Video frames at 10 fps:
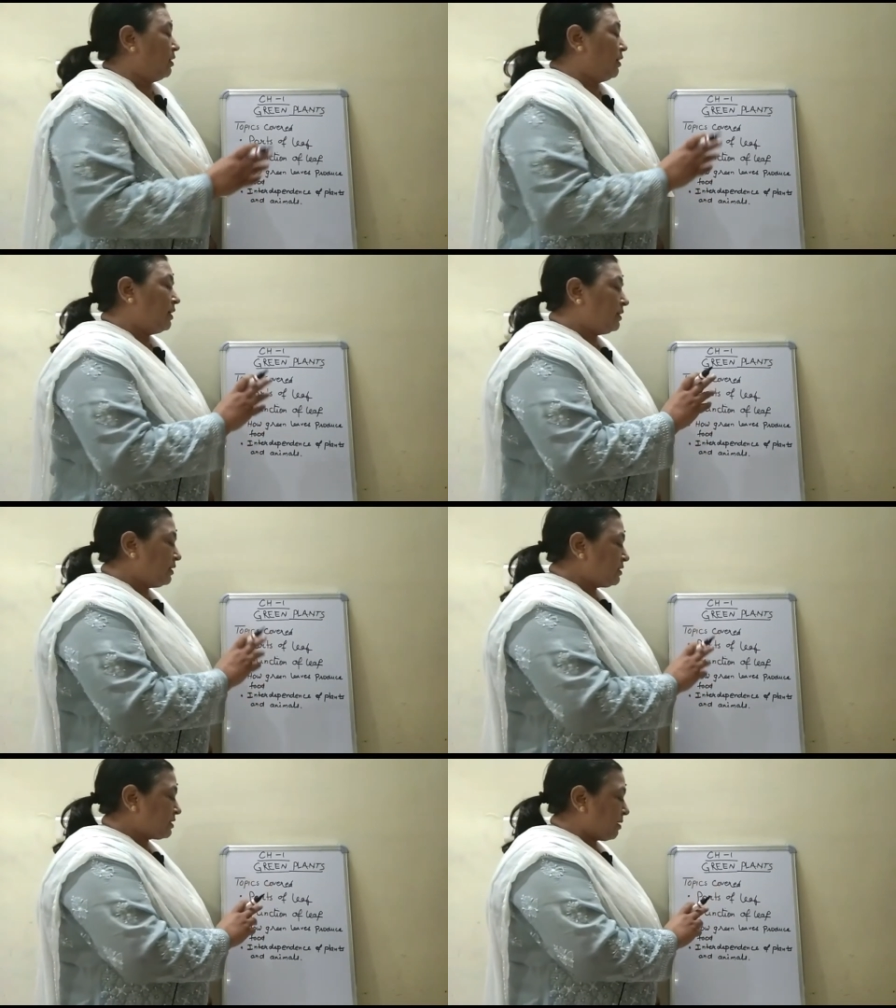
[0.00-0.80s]
In
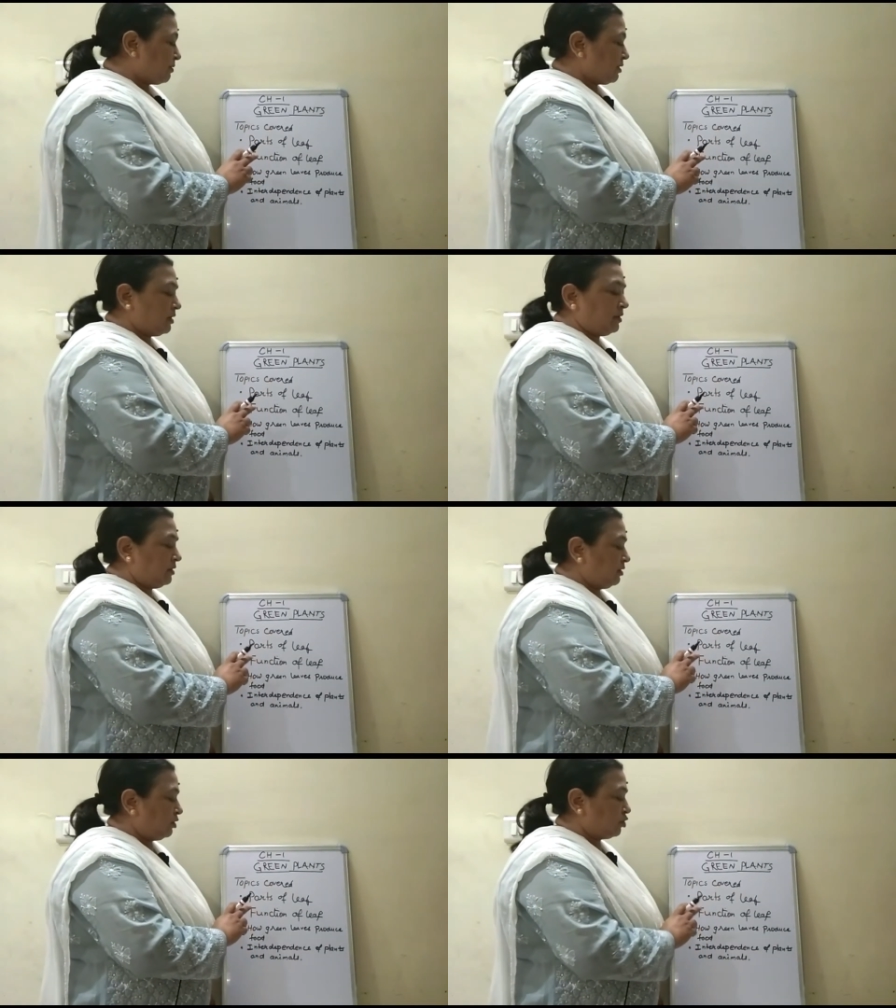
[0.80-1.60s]
this chapter
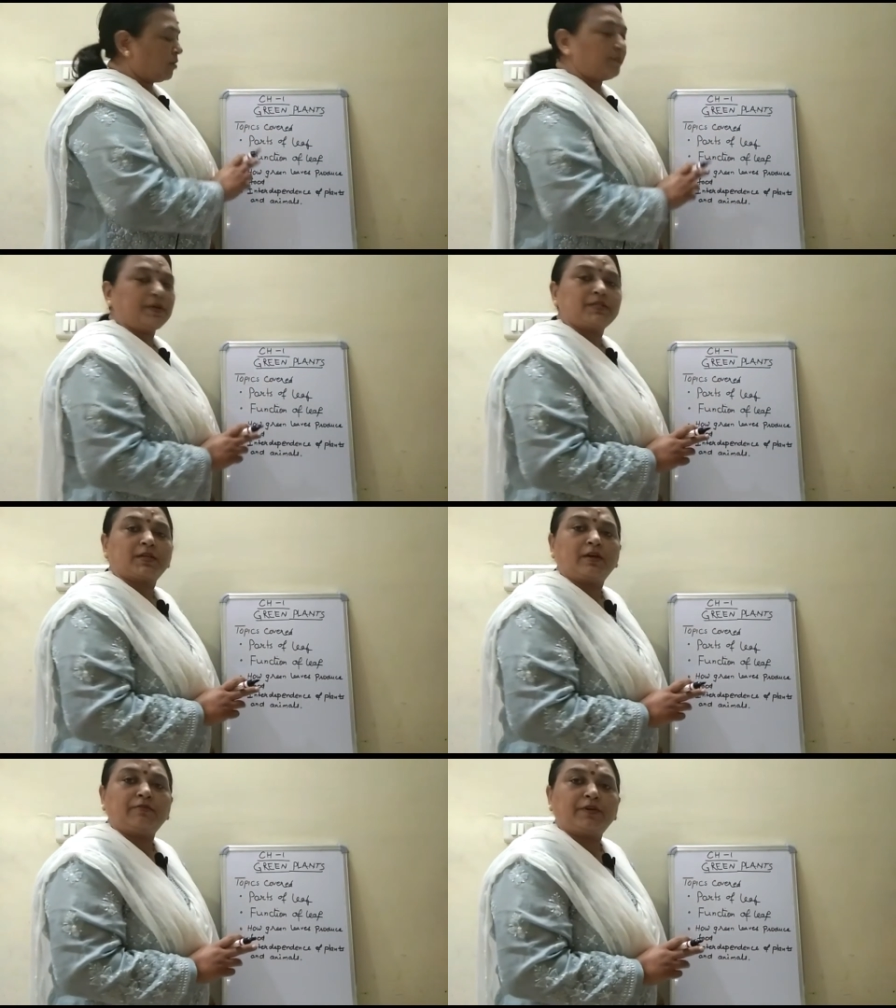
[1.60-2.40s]
the topics
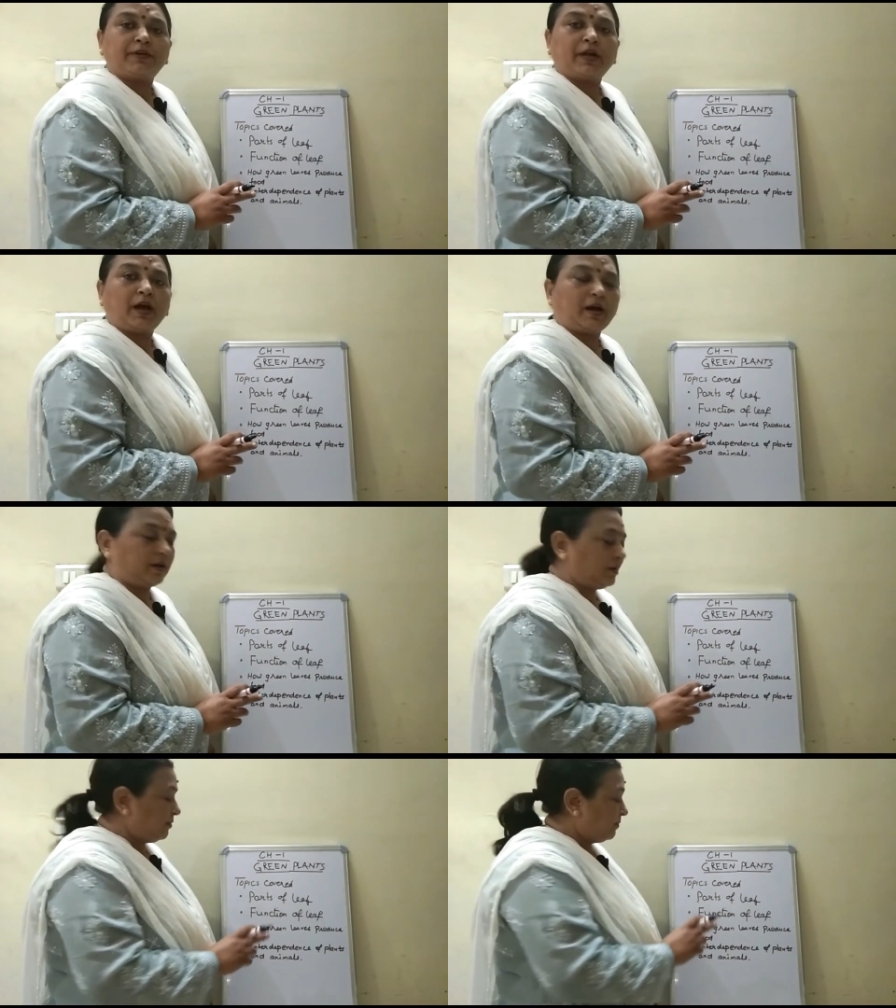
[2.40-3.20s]
covered
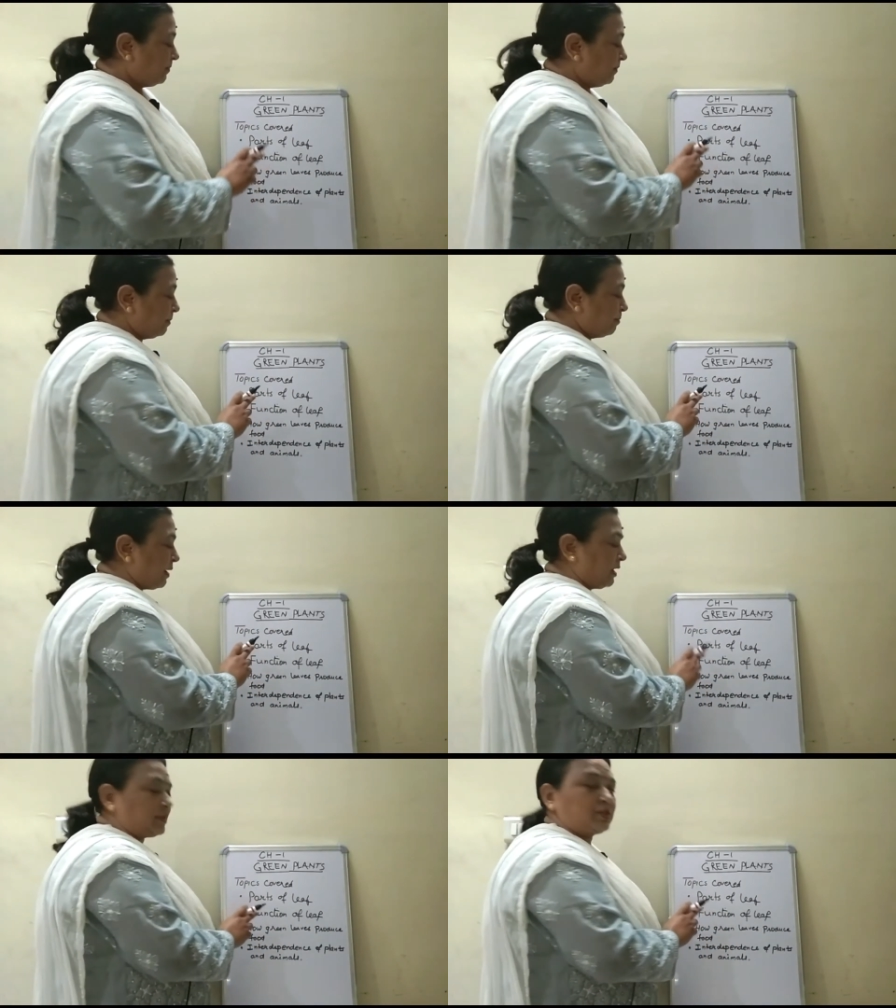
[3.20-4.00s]
are
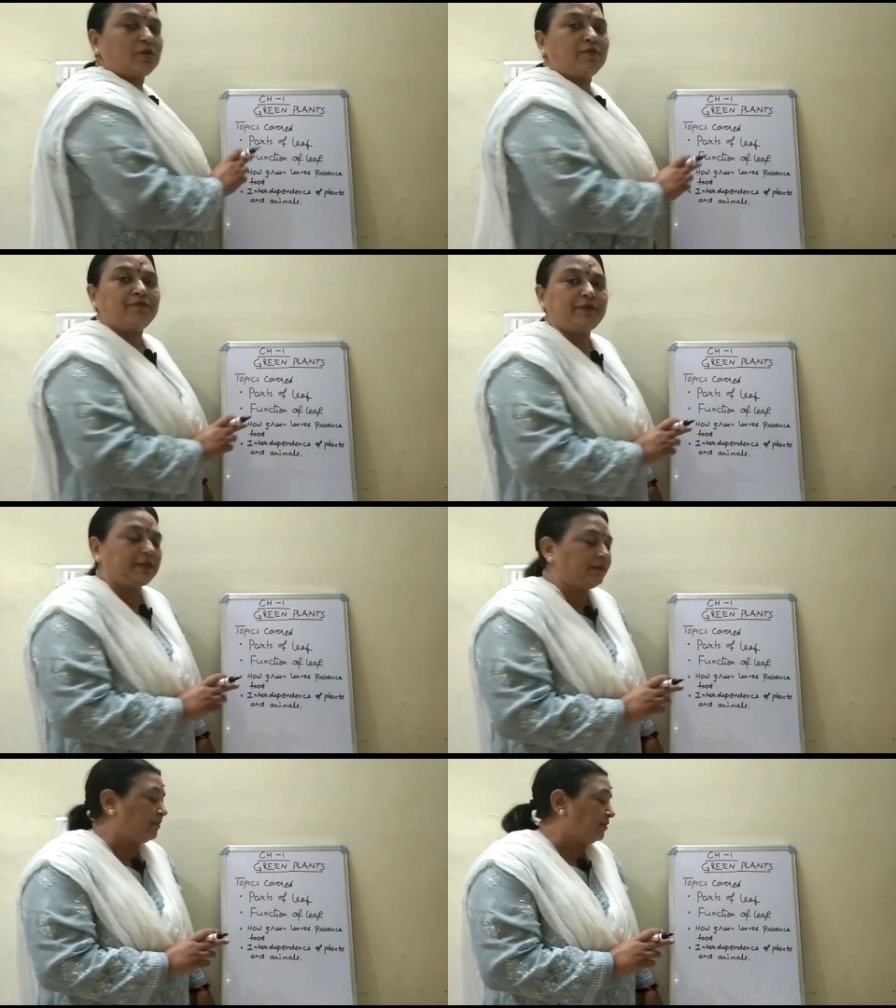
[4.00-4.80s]
parts of
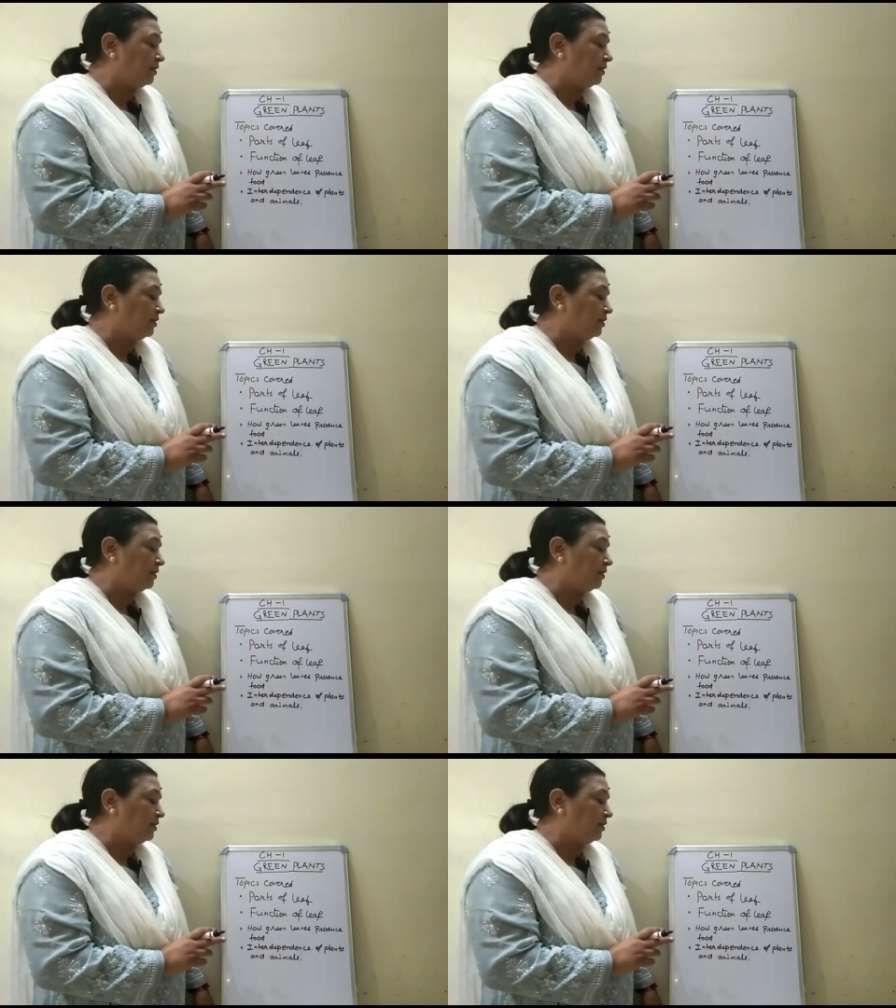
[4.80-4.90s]
leaf,